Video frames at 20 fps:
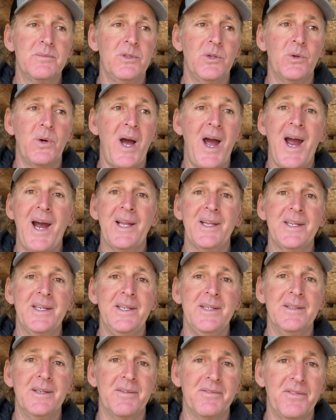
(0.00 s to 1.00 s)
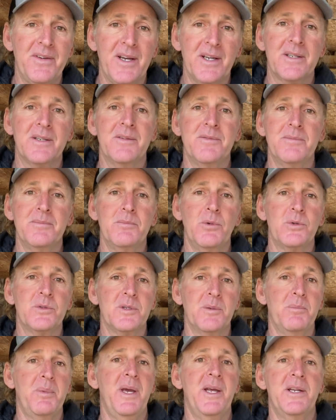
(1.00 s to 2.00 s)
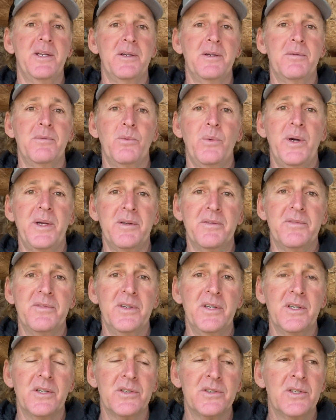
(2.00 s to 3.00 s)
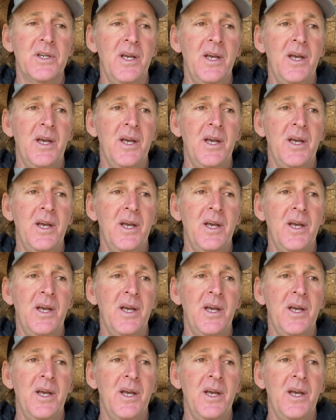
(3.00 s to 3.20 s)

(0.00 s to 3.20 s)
you know, highly effective, most competitive way to fish.